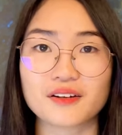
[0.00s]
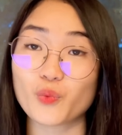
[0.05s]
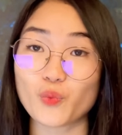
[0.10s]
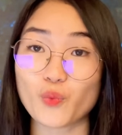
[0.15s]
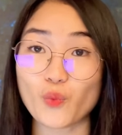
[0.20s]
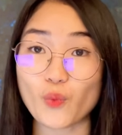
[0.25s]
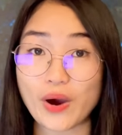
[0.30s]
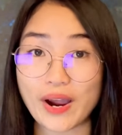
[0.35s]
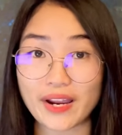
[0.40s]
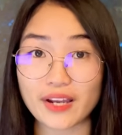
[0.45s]

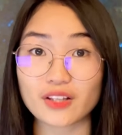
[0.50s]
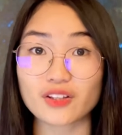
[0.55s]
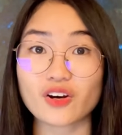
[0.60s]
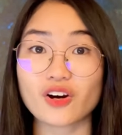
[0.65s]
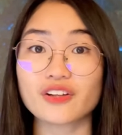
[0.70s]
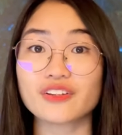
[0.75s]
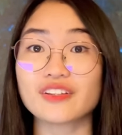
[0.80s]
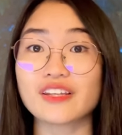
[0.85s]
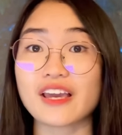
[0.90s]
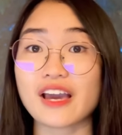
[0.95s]
While
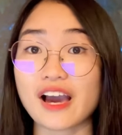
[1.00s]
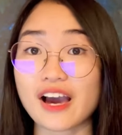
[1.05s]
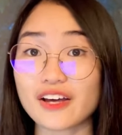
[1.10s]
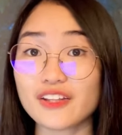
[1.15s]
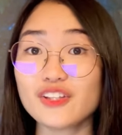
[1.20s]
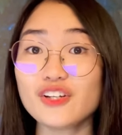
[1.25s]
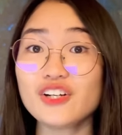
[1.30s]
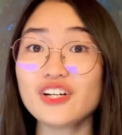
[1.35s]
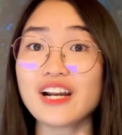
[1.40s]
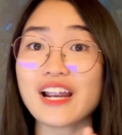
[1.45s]
on the
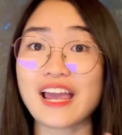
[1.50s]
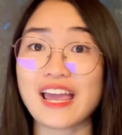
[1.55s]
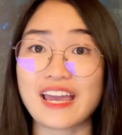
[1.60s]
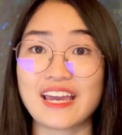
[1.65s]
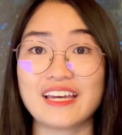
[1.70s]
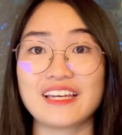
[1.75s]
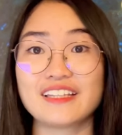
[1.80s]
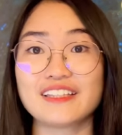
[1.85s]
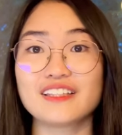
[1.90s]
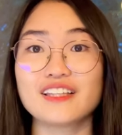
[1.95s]
other
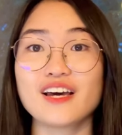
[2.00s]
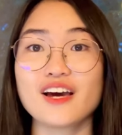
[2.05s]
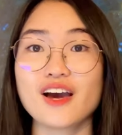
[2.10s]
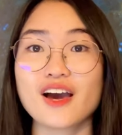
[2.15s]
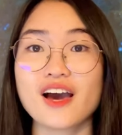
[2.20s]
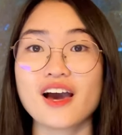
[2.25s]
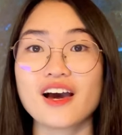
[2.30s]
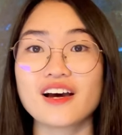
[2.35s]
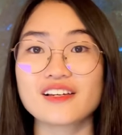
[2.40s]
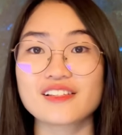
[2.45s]
hand,
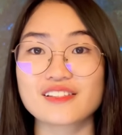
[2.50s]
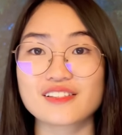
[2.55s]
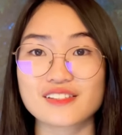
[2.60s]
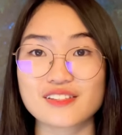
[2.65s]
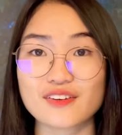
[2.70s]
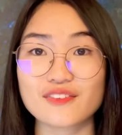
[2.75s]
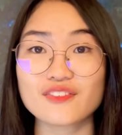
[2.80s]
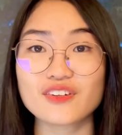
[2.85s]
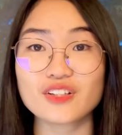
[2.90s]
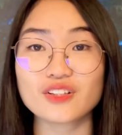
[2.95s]

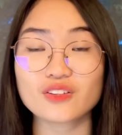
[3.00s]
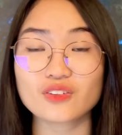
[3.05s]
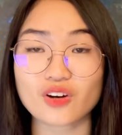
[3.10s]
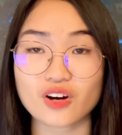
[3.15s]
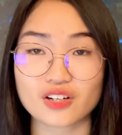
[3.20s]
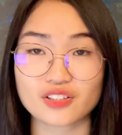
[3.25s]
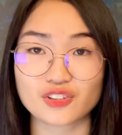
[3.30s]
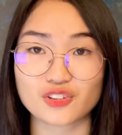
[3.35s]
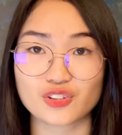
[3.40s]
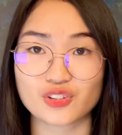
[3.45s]
civil
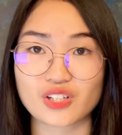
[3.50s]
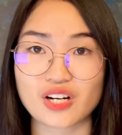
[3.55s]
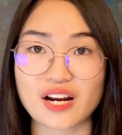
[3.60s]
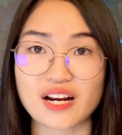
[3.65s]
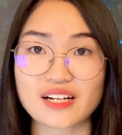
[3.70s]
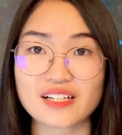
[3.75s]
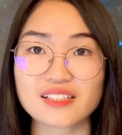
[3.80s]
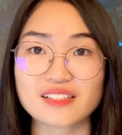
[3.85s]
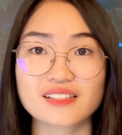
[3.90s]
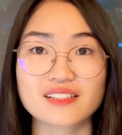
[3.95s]

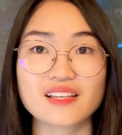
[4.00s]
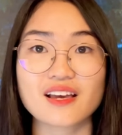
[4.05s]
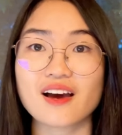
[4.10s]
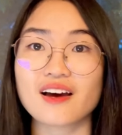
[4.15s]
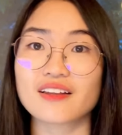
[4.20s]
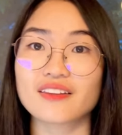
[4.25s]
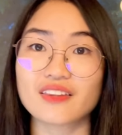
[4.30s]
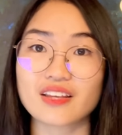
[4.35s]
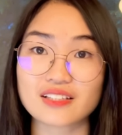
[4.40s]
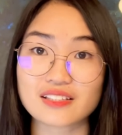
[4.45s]
contracts
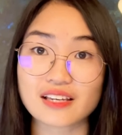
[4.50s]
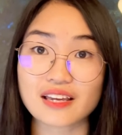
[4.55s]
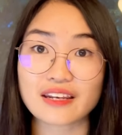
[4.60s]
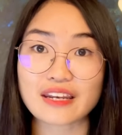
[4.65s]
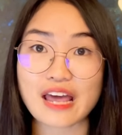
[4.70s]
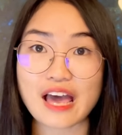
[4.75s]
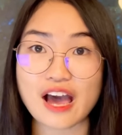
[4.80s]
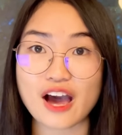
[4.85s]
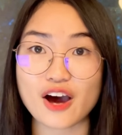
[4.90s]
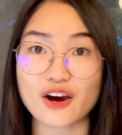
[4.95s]

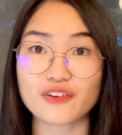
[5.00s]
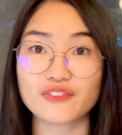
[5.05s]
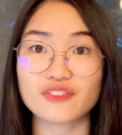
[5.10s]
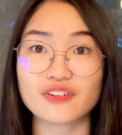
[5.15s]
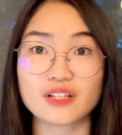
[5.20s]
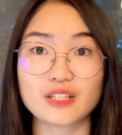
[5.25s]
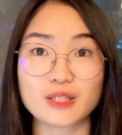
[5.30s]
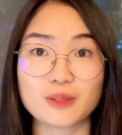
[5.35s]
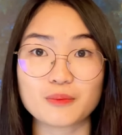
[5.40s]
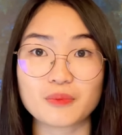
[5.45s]
doesn't have
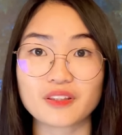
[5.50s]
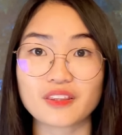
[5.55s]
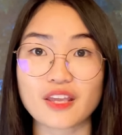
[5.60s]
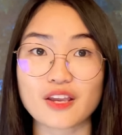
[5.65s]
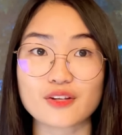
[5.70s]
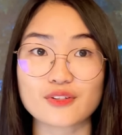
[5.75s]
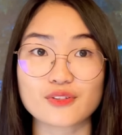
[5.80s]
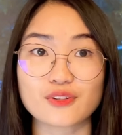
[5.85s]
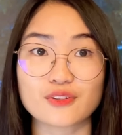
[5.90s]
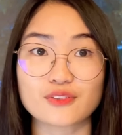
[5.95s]

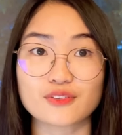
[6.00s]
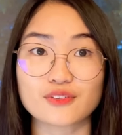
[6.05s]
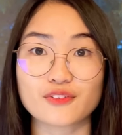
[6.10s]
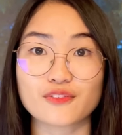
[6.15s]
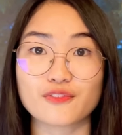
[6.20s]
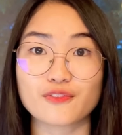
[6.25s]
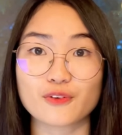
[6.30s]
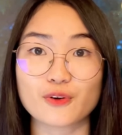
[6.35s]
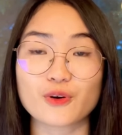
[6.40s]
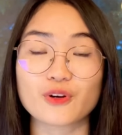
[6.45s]
limitations
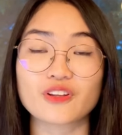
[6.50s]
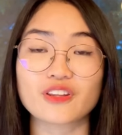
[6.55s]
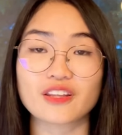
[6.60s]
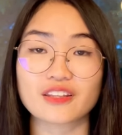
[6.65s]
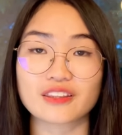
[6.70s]
for the